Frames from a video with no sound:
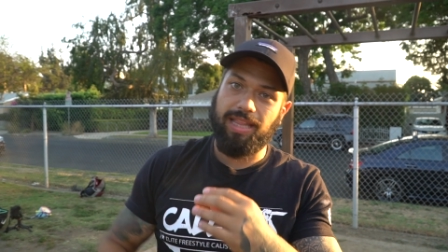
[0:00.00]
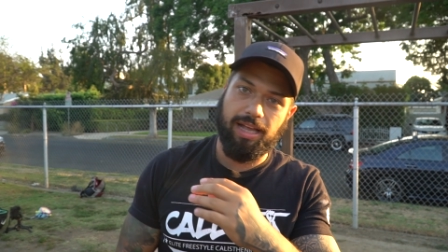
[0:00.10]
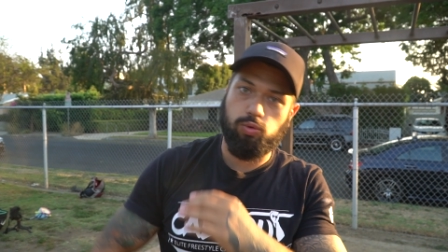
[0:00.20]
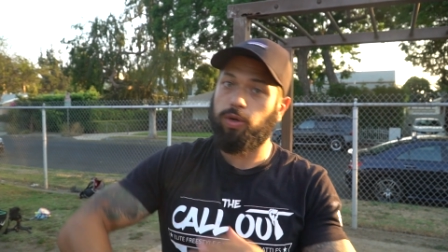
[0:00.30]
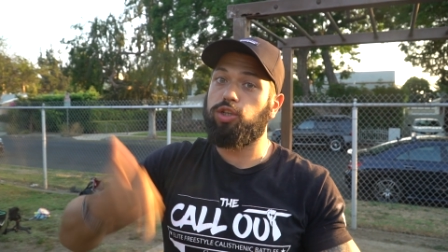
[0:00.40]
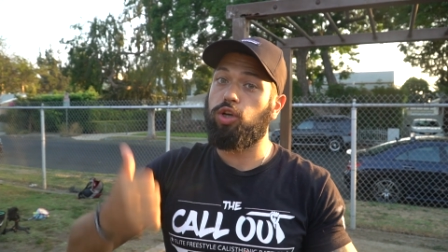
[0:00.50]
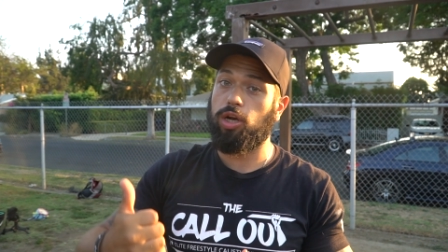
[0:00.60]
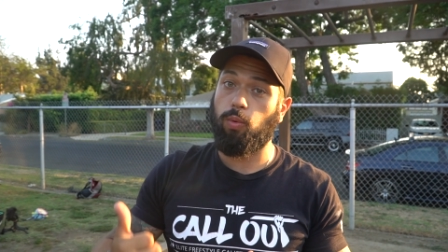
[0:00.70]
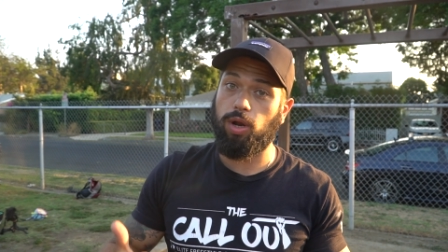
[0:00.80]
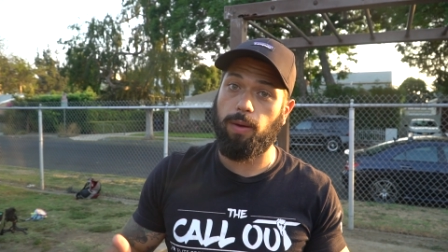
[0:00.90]
That's where you're
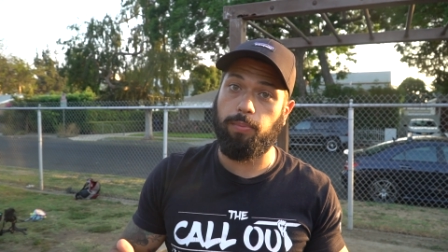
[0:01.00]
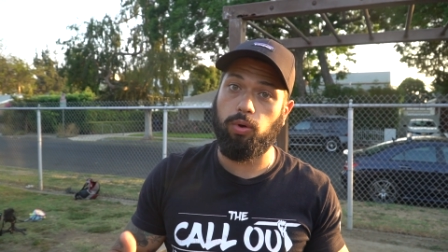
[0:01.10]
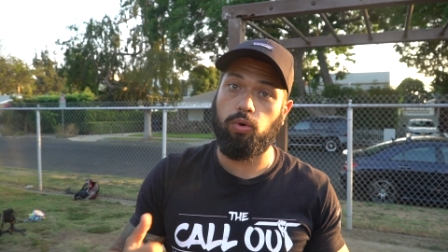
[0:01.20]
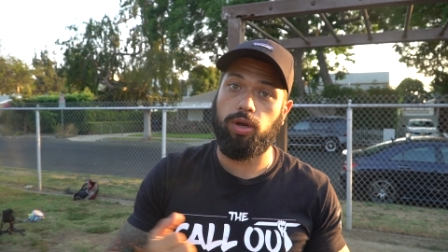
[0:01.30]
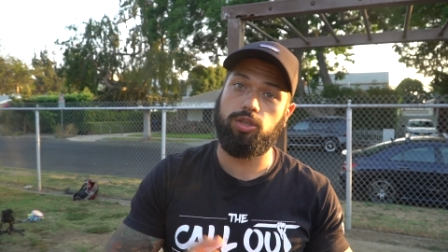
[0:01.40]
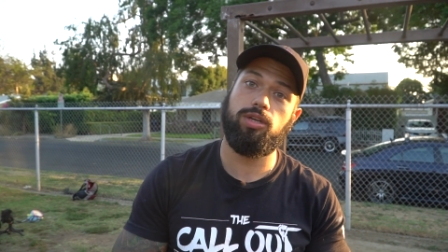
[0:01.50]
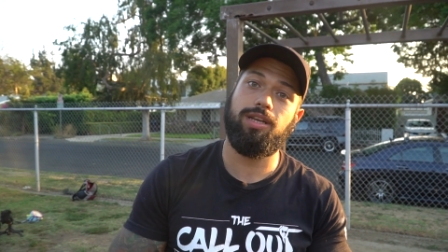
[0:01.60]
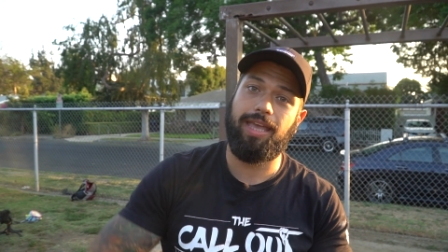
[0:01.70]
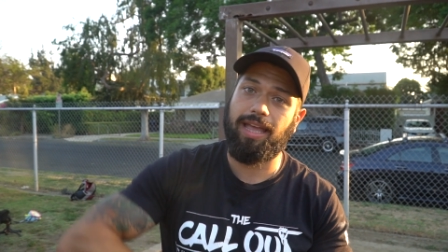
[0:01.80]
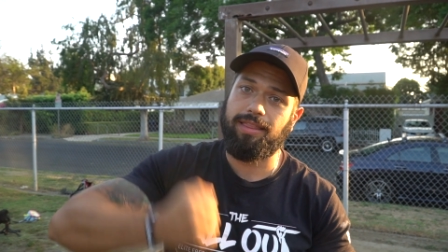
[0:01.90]
gonna wanna pull and you're
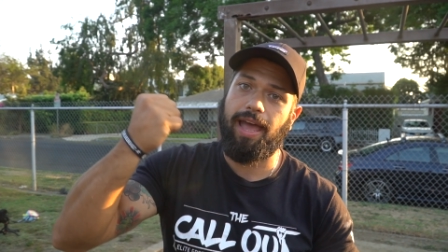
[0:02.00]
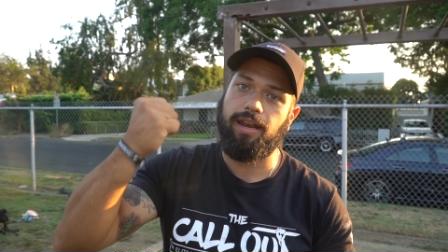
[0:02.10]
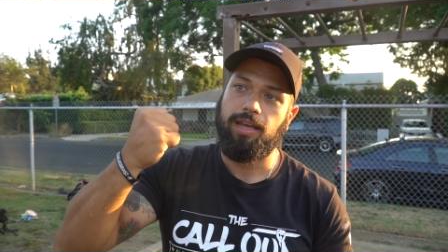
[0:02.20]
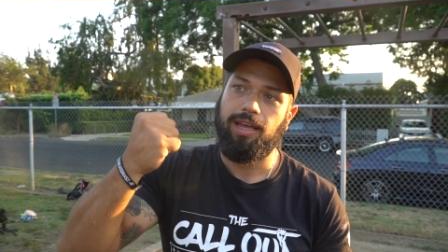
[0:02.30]
gonna get that